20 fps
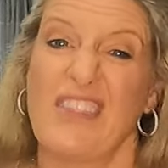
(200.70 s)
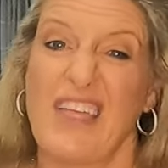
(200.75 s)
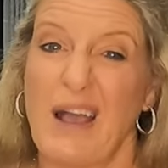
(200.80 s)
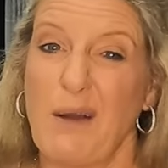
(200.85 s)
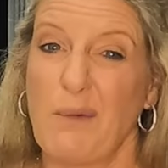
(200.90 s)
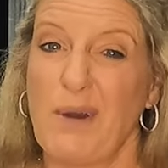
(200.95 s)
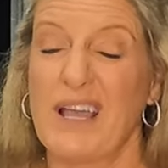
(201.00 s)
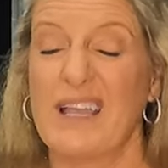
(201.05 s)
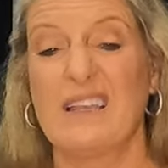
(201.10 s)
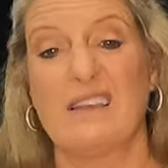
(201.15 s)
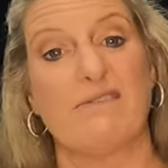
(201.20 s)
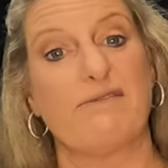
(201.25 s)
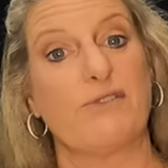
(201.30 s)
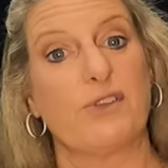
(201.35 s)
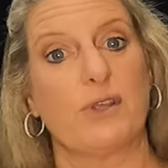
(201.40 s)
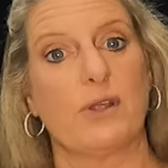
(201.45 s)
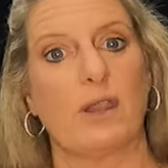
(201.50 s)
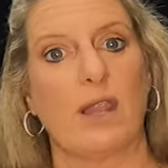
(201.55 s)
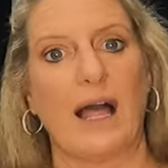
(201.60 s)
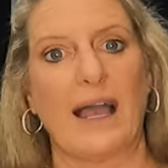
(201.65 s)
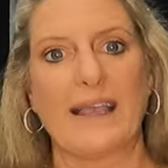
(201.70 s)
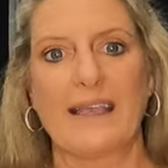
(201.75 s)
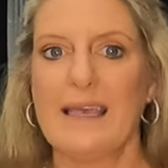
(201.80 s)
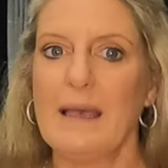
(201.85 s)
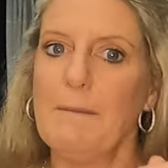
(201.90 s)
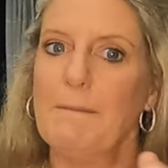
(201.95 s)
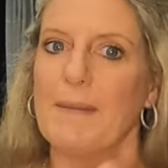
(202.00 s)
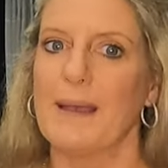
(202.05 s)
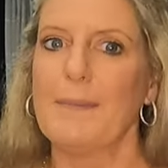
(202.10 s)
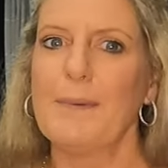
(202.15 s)
That way, if you like
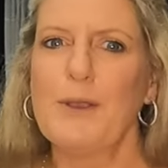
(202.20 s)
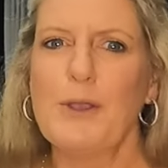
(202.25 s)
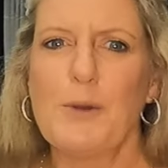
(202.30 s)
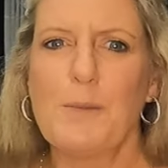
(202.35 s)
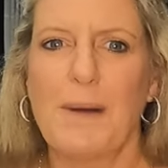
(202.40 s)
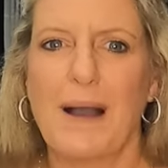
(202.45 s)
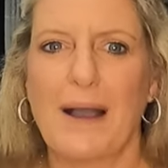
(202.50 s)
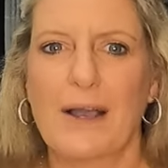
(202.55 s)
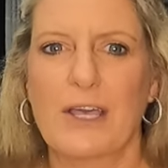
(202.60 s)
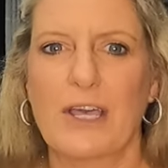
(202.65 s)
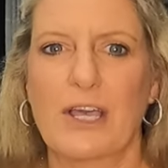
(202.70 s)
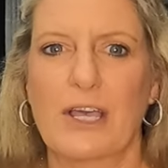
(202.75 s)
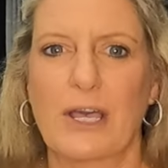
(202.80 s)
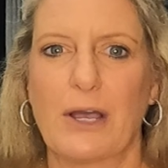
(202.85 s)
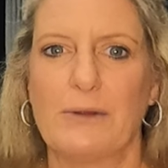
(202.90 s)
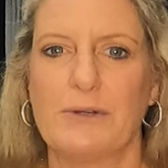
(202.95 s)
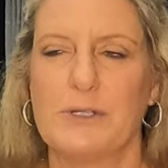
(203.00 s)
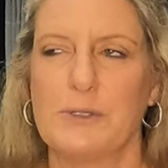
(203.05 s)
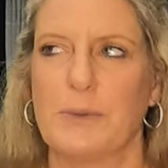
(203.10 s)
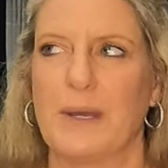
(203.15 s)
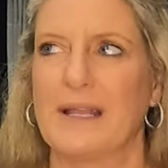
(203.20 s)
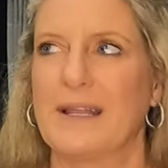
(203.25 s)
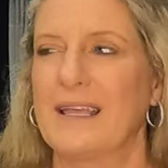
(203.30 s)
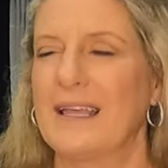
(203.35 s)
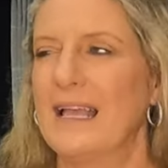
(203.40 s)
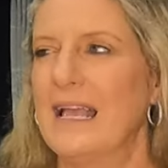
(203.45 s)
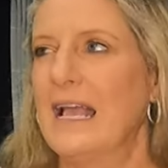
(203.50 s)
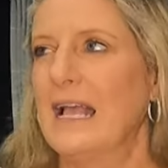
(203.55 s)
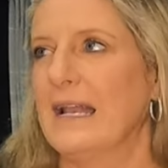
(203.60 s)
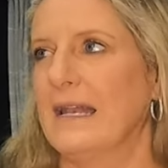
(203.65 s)
it, maybe you might can go do it.
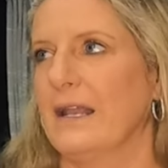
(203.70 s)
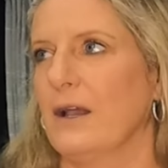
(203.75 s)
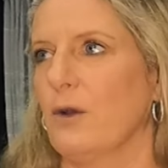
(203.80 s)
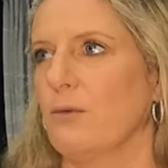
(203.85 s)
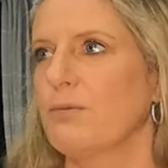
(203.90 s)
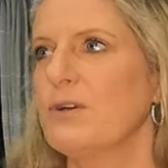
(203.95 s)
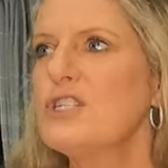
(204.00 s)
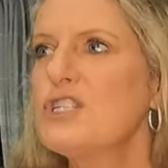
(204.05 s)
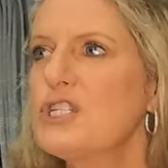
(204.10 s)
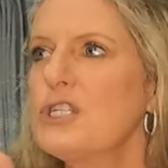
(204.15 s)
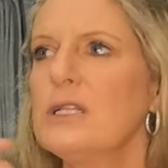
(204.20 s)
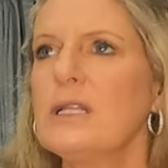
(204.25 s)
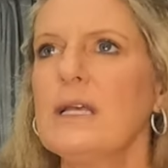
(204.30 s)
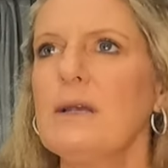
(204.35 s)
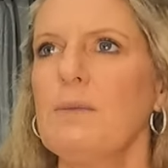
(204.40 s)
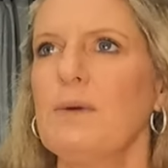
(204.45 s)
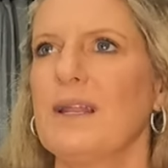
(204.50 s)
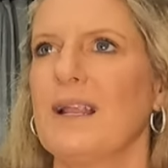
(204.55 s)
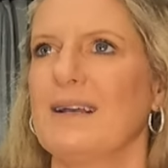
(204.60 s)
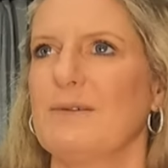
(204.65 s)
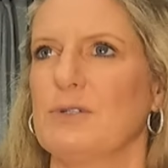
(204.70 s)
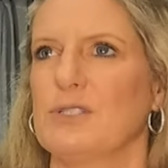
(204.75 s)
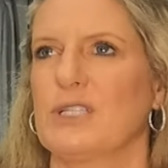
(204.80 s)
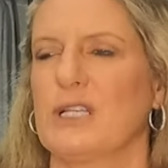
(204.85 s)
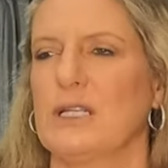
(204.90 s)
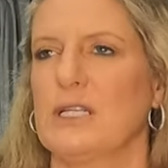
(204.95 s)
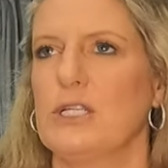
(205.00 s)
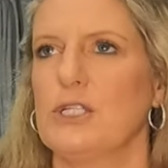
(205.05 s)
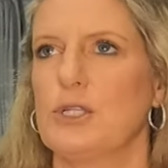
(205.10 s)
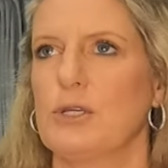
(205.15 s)
Now, originally when I was
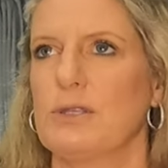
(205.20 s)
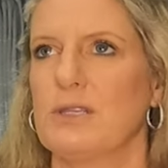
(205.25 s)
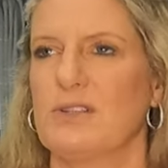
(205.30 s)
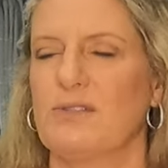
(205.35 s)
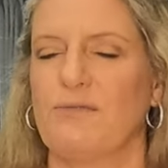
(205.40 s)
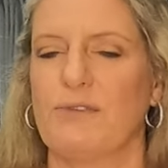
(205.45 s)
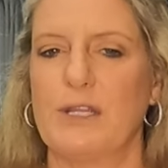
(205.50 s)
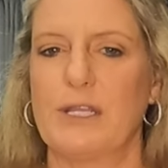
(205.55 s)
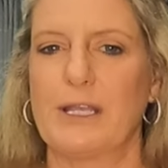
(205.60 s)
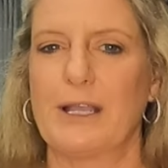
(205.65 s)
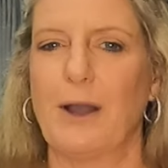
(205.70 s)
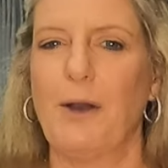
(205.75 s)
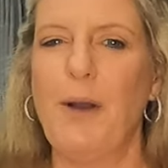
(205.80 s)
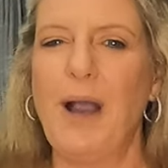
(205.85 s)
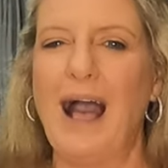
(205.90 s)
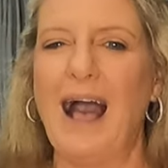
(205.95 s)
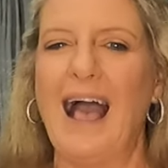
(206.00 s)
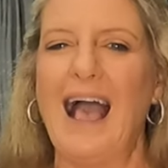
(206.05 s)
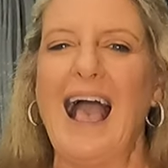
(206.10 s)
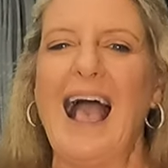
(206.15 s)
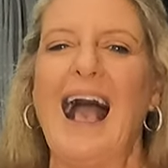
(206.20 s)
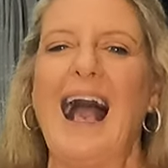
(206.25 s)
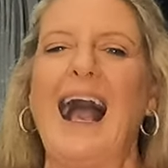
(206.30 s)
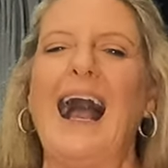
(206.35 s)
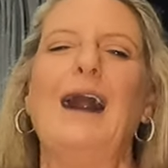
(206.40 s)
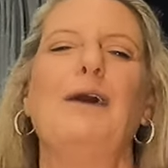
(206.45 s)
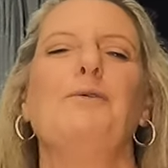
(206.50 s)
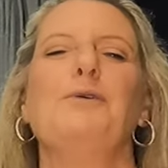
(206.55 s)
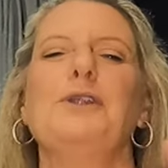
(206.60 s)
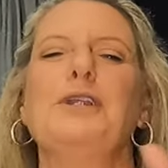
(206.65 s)
gonna do this video,
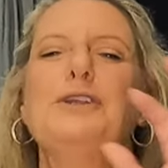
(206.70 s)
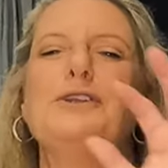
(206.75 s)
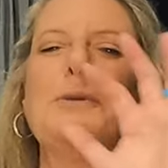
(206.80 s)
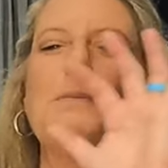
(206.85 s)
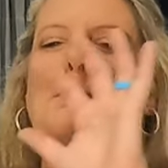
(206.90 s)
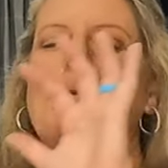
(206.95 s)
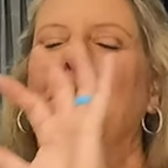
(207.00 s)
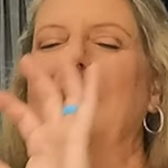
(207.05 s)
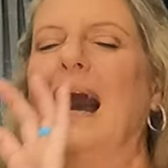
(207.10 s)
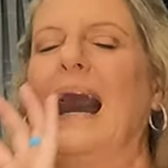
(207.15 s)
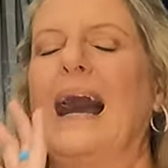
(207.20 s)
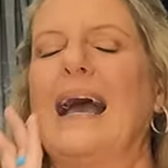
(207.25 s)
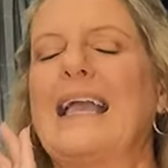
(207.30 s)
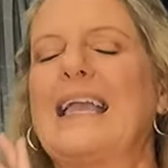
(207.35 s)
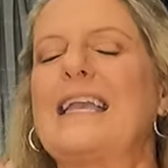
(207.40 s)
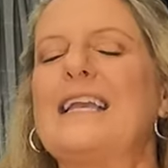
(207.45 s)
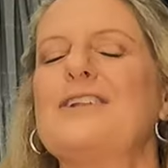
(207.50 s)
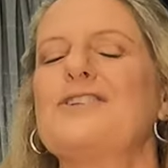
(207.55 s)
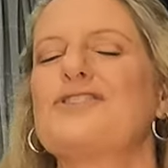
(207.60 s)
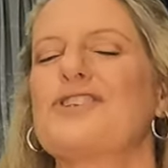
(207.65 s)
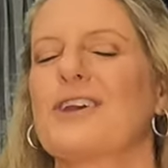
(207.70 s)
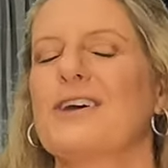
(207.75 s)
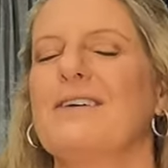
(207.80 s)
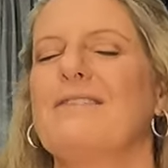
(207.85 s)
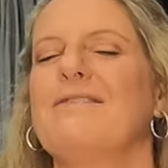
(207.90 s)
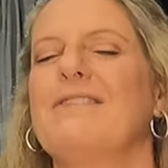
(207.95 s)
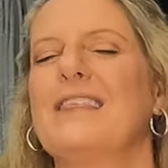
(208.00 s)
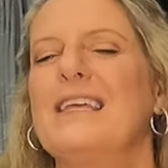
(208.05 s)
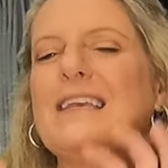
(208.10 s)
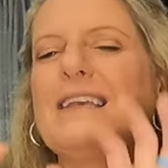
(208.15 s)
I wanted to buy each
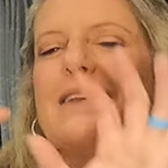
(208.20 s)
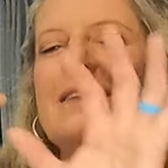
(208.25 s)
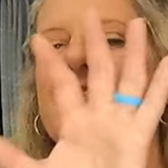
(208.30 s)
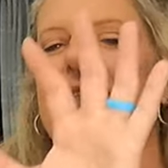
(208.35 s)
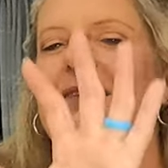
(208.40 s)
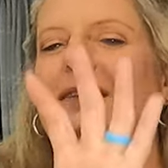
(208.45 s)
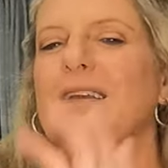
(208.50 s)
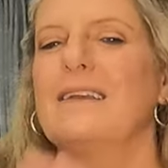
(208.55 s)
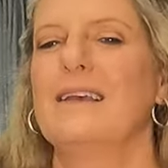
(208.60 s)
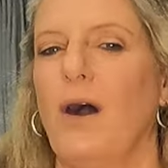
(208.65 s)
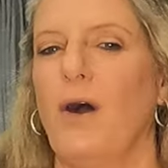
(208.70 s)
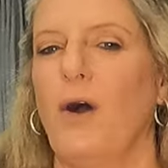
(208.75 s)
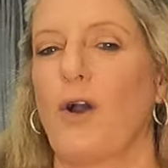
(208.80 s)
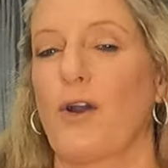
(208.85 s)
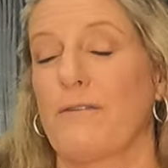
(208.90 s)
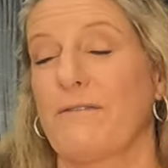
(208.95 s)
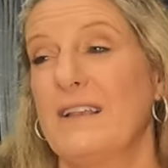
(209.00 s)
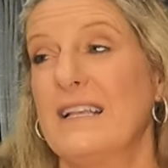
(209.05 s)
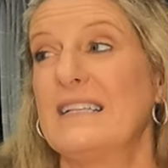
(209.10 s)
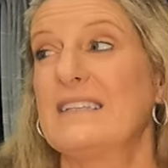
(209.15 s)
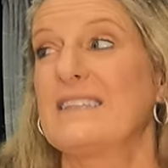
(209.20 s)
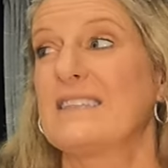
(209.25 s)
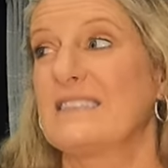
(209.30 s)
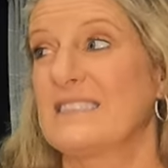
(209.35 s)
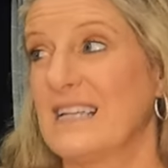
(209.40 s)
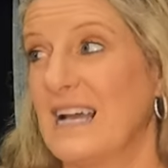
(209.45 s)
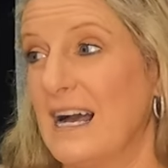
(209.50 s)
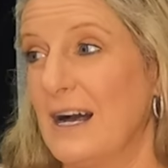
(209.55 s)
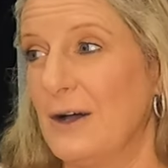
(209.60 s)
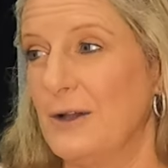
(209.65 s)
of these RV
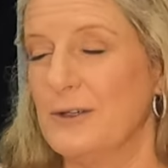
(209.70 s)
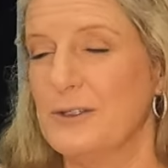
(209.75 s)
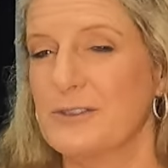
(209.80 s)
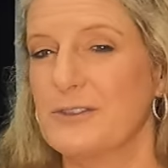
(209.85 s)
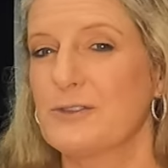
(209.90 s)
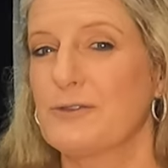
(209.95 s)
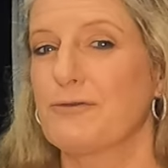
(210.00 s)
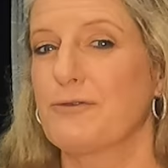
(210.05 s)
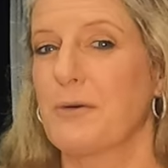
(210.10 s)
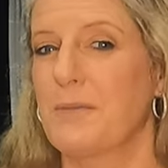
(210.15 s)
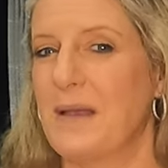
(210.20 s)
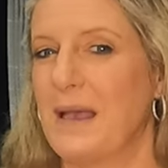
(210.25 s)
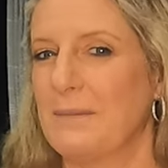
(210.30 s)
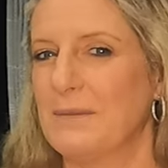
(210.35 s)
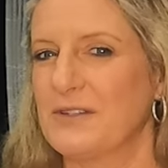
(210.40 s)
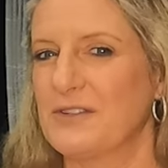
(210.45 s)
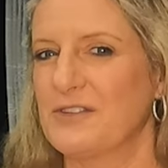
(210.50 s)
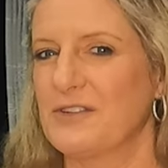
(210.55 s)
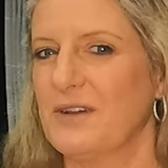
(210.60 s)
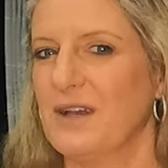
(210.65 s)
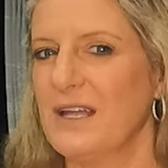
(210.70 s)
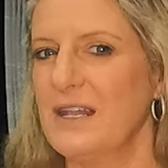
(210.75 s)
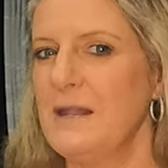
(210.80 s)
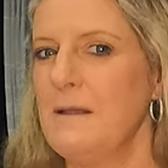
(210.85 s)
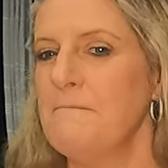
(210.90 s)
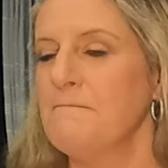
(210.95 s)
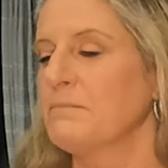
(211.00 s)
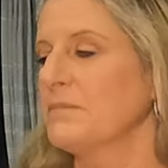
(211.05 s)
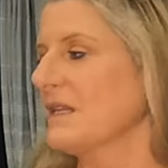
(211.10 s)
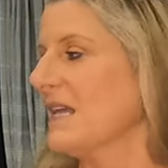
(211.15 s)
styles from
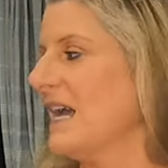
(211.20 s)
Amazon